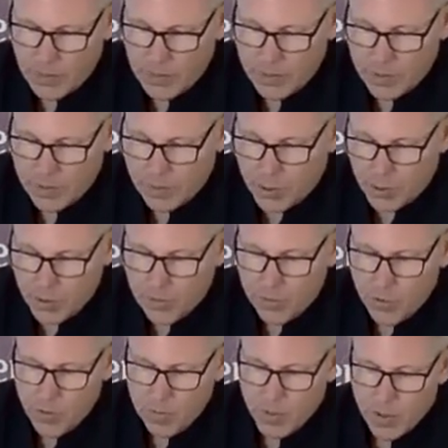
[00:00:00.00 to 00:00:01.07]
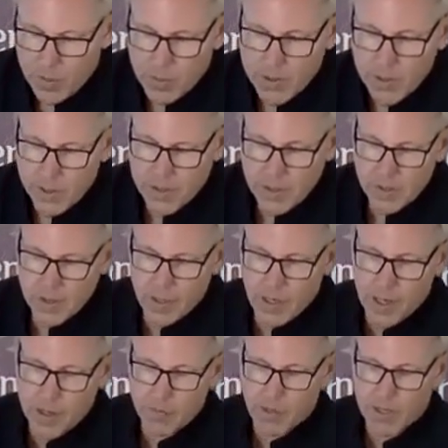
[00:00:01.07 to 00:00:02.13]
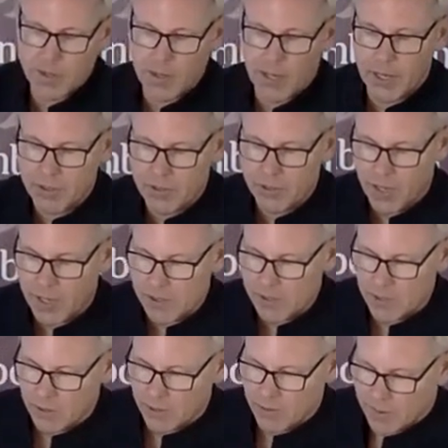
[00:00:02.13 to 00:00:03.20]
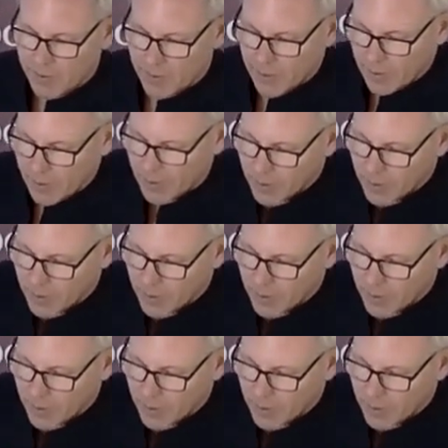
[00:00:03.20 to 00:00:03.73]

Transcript: to pause for a moment um, and, and to actually consider